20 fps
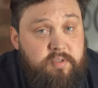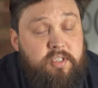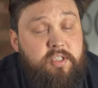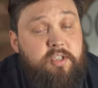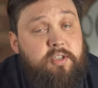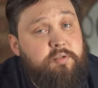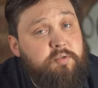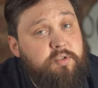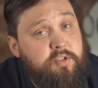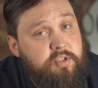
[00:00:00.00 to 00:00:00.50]

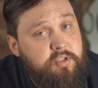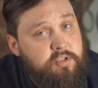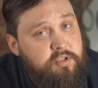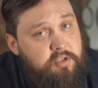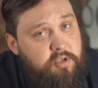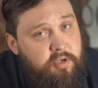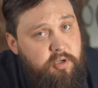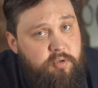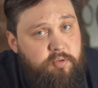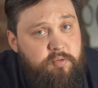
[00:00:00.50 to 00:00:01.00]
So
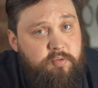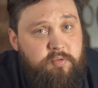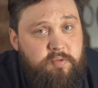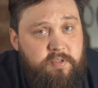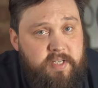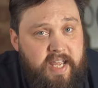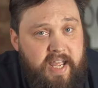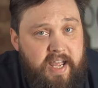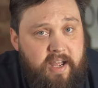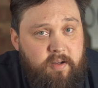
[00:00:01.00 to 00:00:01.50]
slow
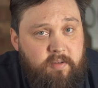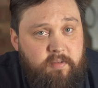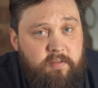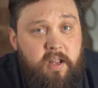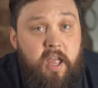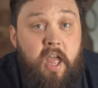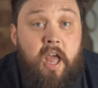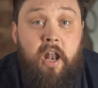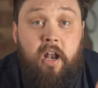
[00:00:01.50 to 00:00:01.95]
down,